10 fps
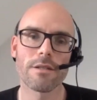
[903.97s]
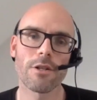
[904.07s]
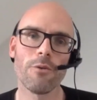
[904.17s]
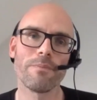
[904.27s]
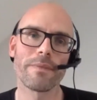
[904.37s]

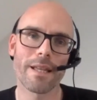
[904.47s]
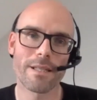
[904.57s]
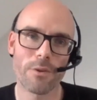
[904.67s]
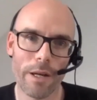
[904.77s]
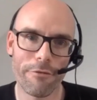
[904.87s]
So
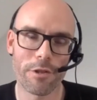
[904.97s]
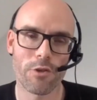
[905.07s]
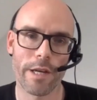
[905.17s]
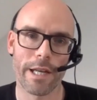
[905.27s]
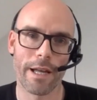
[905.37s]
it's quite
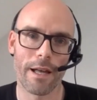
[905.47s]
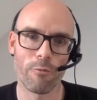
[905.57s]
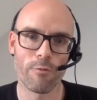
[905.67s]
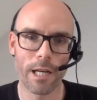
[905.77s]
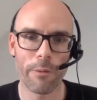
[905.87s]
frustrating.
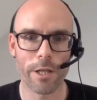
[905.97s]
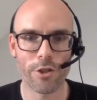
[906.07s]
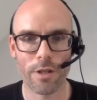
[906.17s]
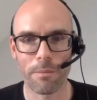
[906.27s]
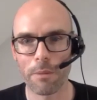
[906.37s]
I really
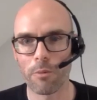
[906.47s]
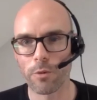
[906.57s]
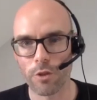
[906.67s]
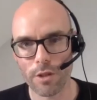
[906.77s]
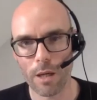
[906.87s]
wish that people
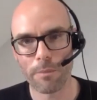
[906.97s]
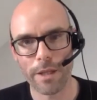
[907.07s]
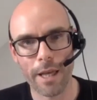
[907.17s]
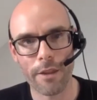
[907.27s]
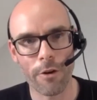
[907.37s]
would just come
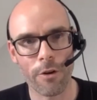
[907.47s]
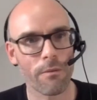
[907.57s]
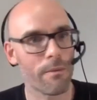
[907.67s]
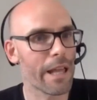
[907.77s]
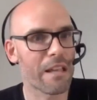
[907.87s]
together,
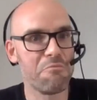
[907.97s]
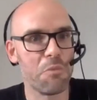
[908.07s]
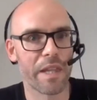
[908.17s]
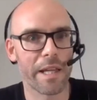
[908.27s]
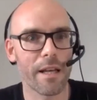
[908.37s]
like
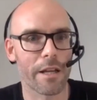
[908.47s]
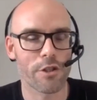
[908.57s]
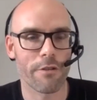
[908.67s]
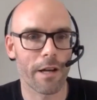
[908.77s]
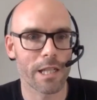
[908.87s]
with
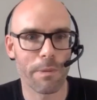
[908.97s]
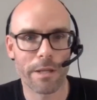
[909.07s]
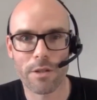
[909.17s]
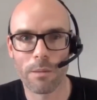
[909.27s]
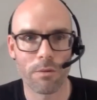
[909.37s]
English. If I
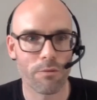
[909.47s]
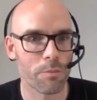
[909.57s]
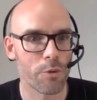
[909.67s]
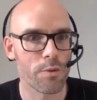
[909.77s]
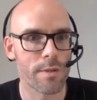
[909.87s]
speak to someone
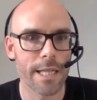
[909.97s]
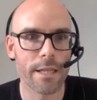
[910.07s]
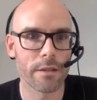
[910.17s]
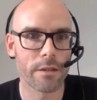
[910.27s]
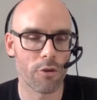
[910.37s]
from New
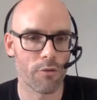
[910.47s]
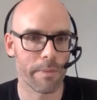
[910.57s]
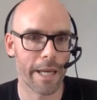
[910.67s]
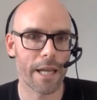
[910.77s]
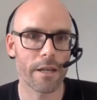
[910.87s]
Zealand or
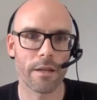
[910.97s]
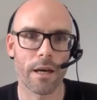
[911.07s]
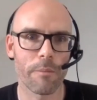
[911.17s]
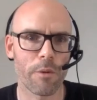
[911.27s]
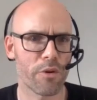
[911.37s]
from Canada,
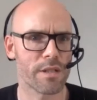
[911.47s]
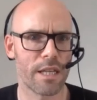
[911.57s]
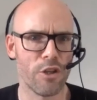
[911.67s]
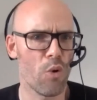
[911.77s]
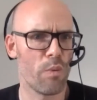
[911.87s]
I'm not going to say,
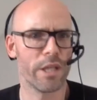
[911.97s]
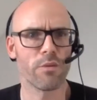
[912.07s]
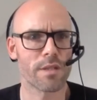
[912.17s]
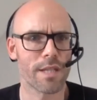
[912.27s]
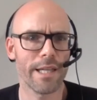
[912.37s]
no, we
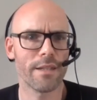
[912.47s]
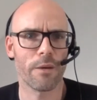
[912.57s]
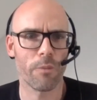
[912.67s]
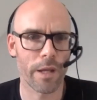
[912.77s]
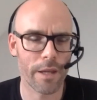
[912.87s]
don't say it
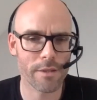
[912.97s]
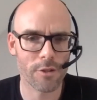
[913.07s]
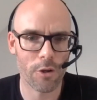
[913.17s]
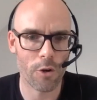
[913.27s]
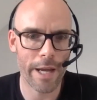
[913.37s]
that way. That's
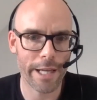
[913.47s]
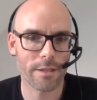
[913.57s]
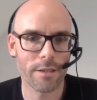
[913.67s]
not correct.